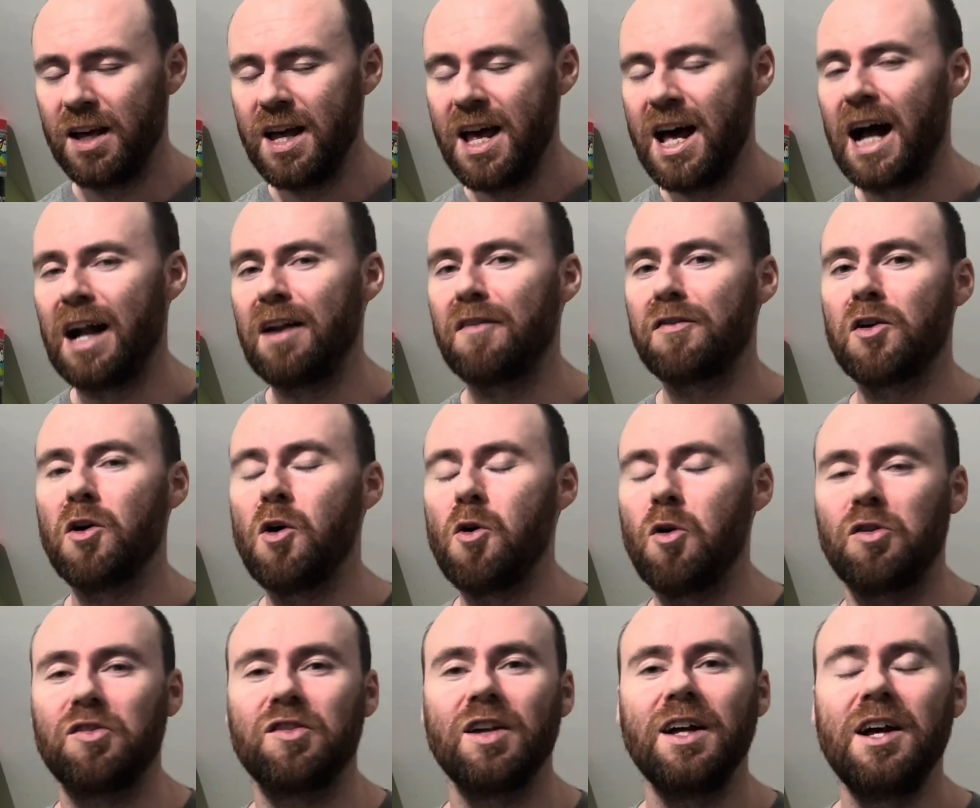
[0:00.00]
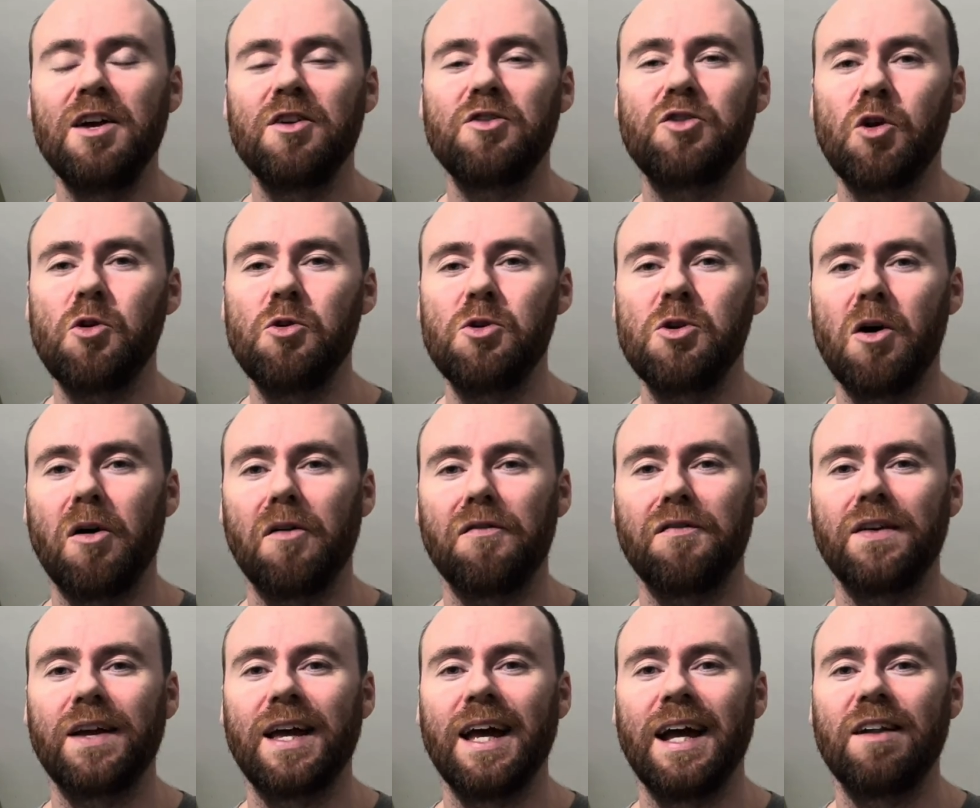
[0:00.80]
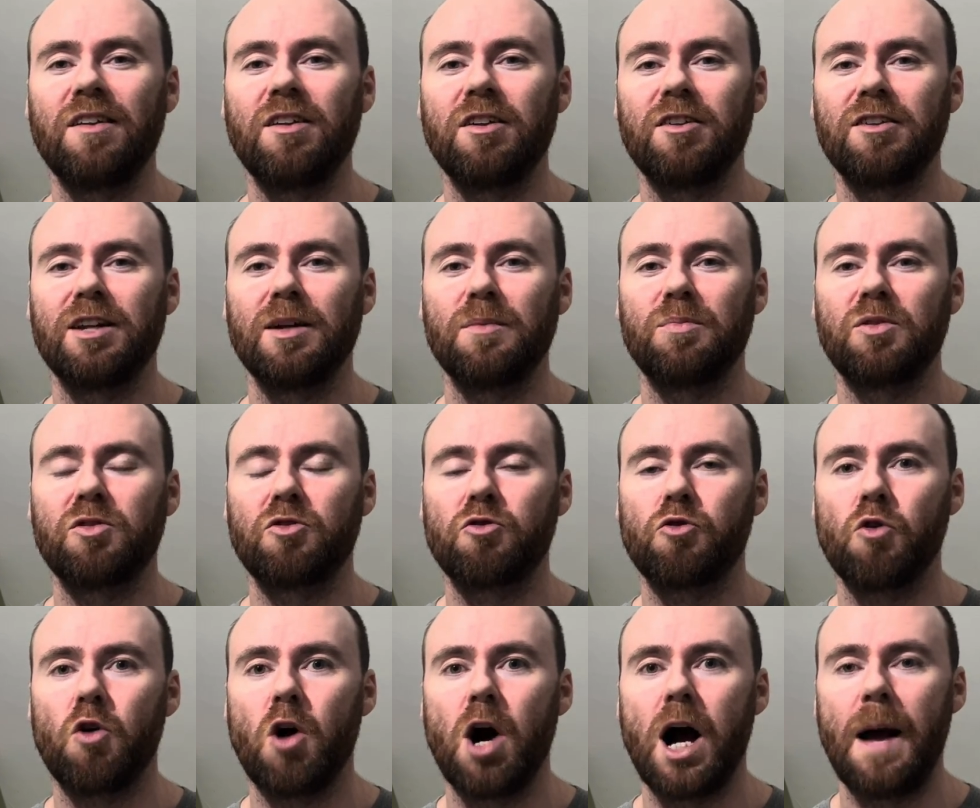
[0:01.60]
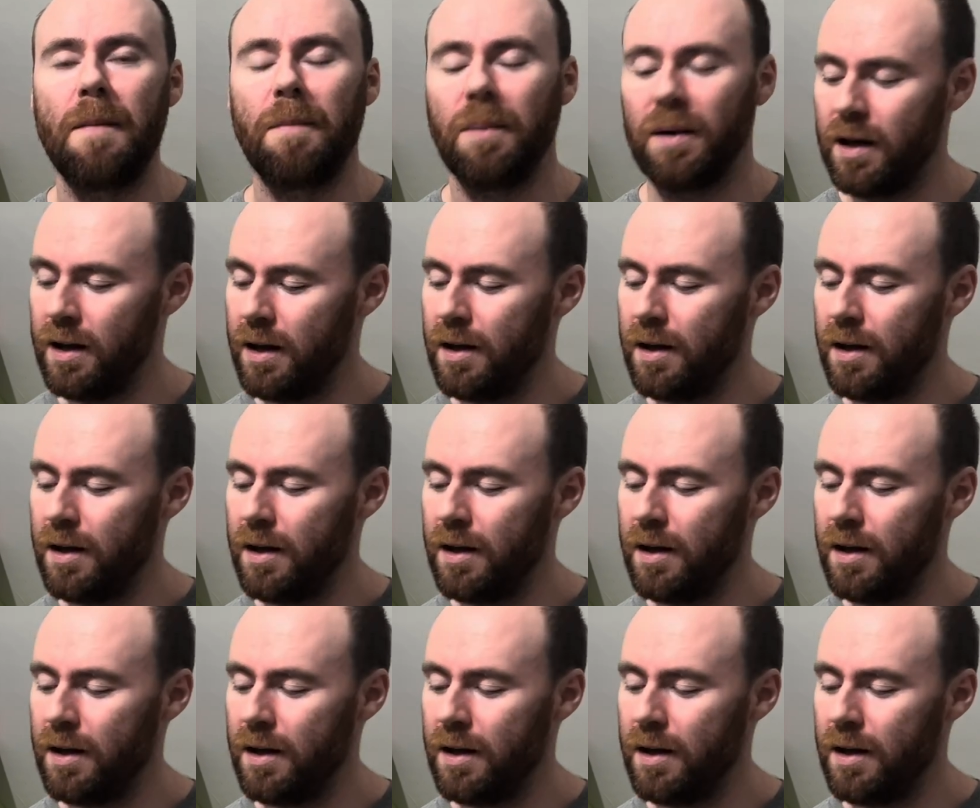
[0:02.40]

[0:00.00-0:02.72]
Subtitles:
And of course, do not forget to subscribe